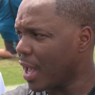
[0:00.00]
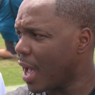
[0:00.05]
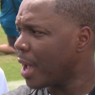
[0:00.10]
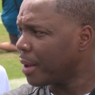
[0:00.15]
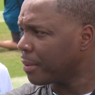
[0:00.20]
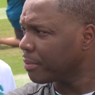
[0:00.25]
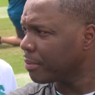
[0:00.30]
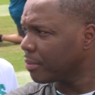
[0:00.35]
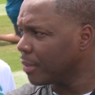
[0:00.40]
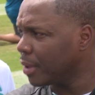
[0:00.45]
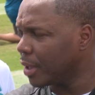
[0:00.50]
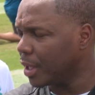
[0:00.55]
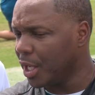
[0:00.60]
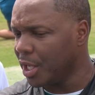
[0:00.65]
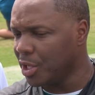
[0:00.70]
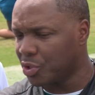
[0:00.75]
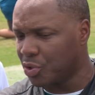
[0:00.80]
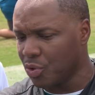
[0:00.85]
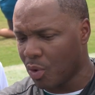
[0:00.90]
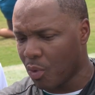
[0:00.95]
guy. I mean,
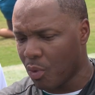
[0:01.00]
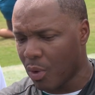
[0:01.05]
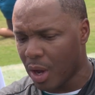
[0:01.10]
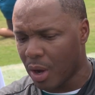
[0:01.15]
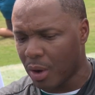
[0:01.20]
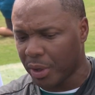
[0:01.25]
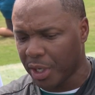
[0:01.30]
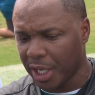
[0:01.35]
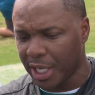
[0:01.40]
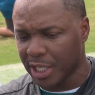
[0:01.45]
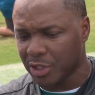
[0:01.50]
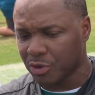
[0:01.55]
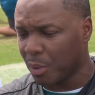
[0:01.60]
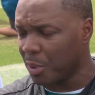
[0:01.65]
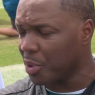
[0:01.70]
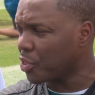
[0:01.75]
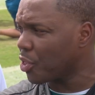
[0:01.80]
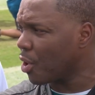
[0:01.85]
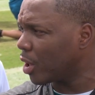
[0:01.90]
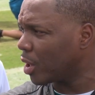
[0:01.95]
he's doing well. He is
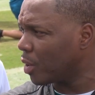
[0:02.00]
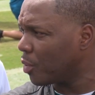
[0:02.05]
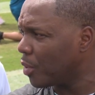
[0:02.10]
what we thought he